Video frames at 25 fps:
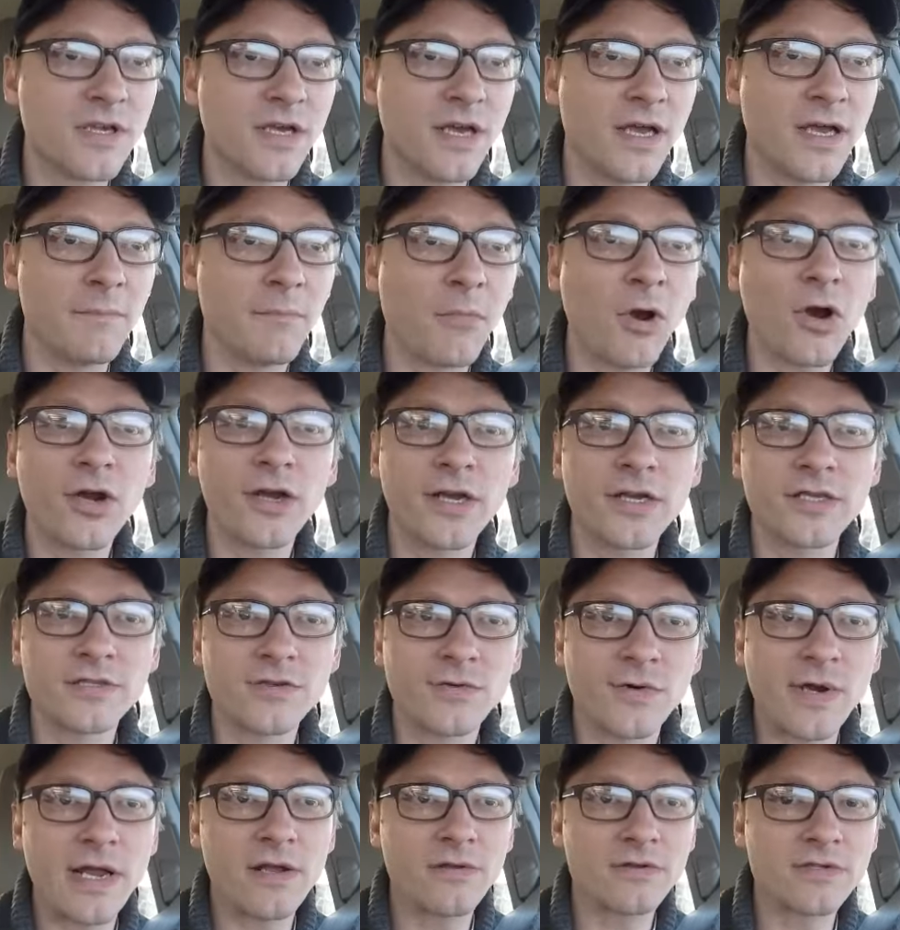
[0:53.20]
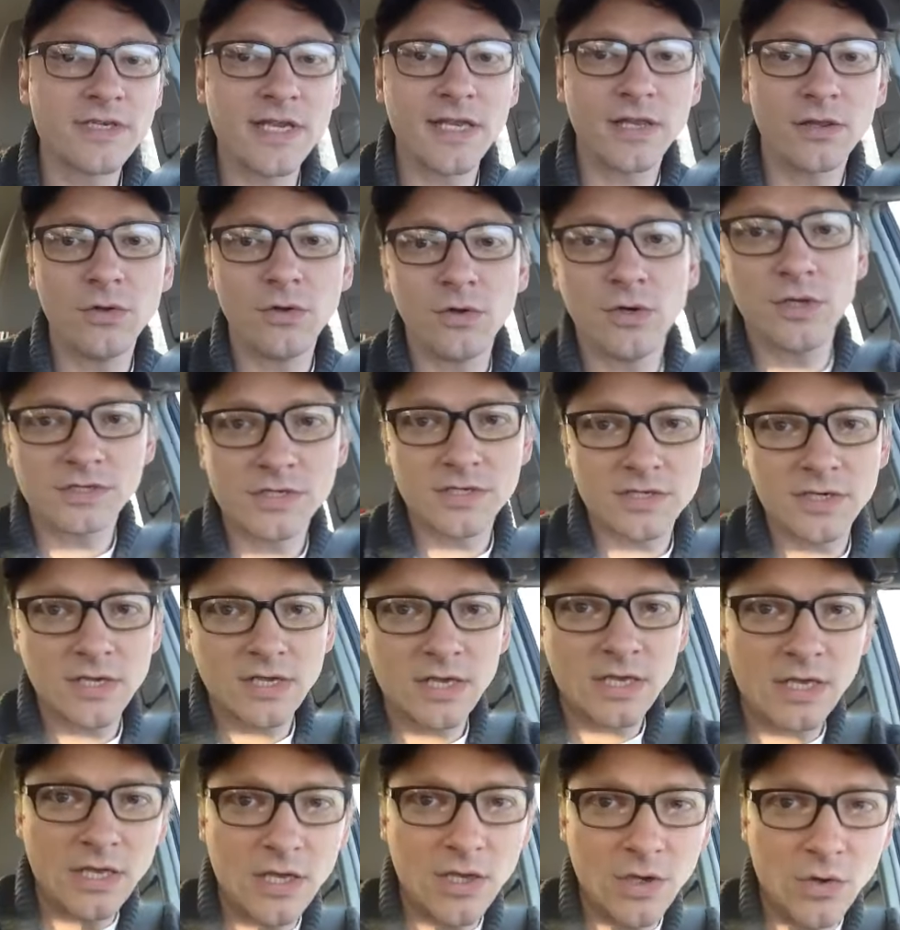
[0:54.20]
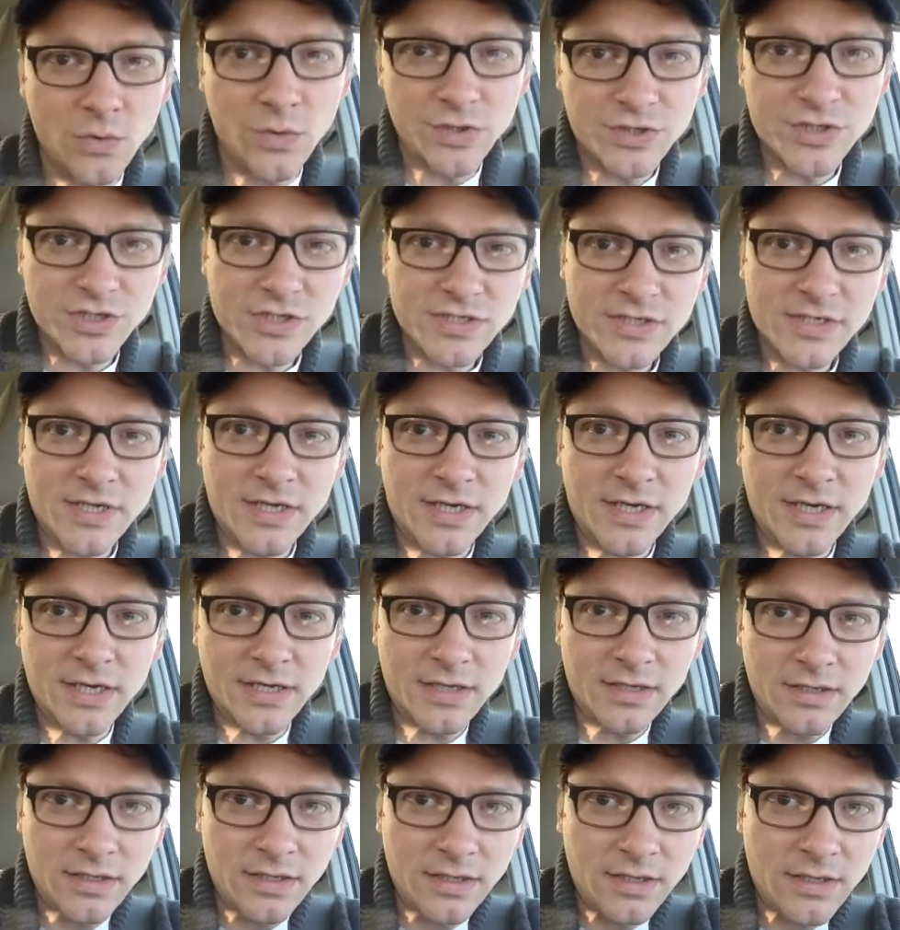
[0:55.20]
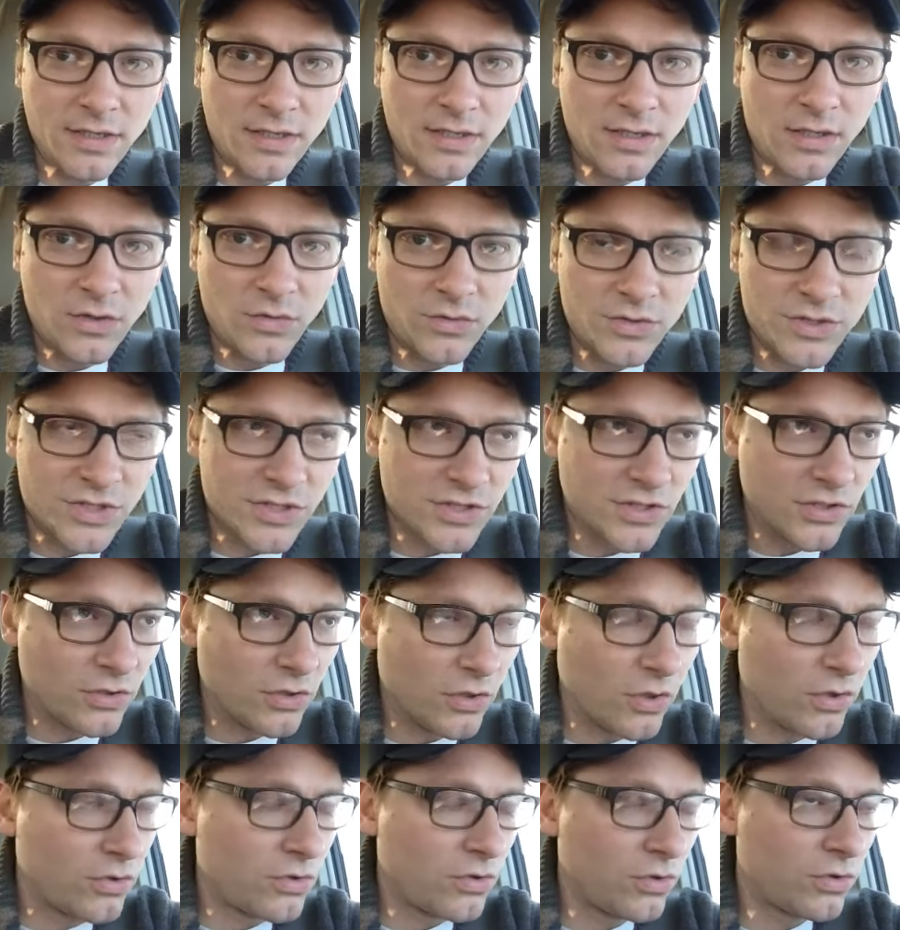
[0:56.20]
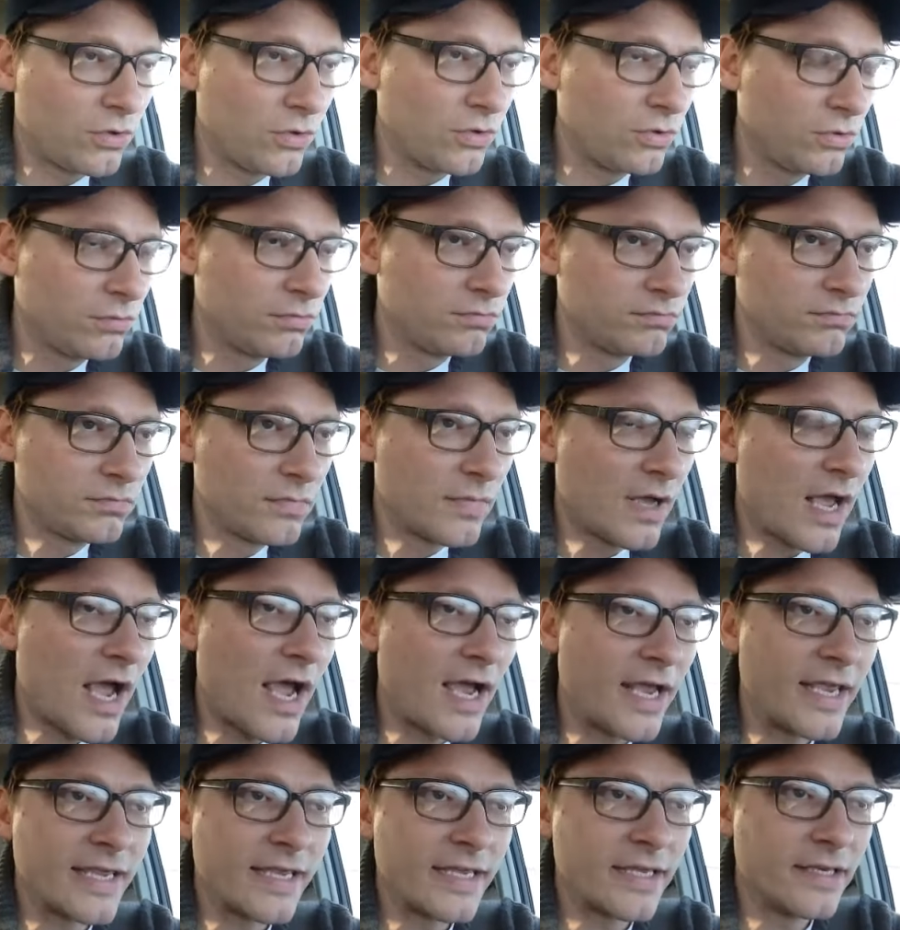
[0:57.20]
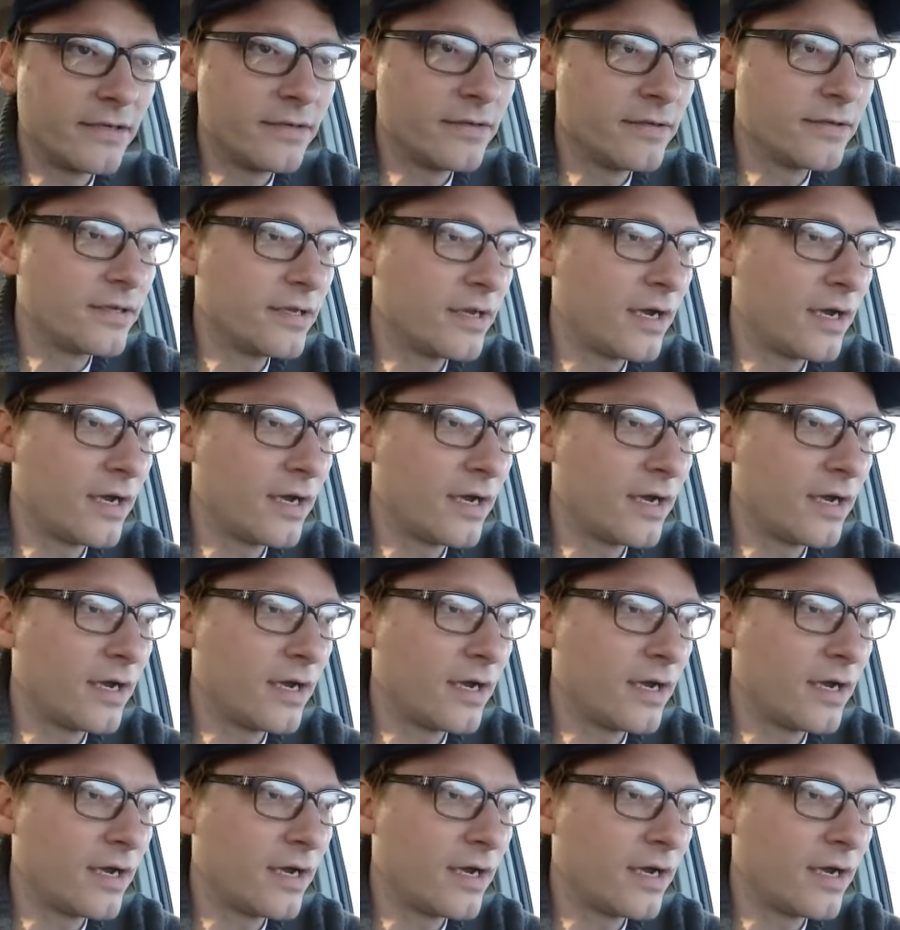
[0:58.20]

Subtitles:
markets around St. Louis, which is a local high-end